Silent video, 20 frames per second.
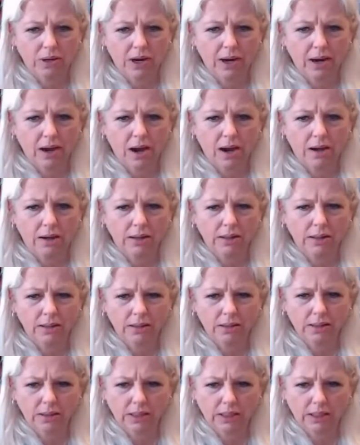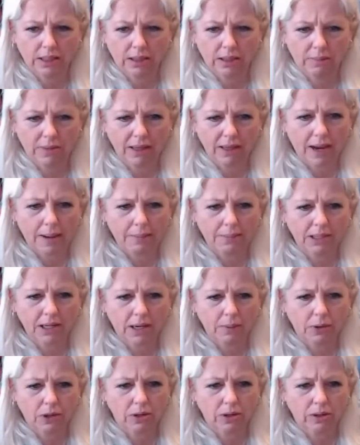I got it in my
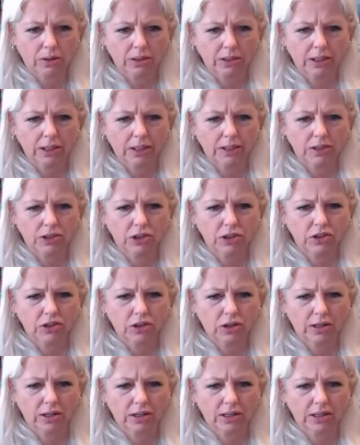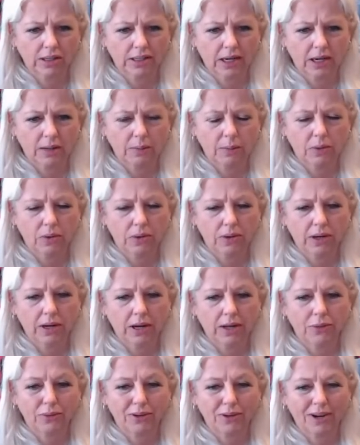laptop currently, just started the table and
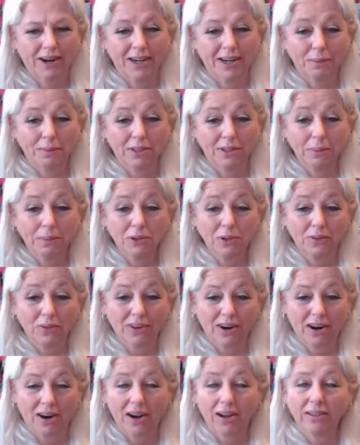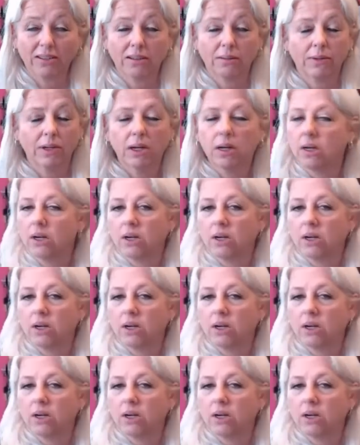got 3 items up so far. Awesome.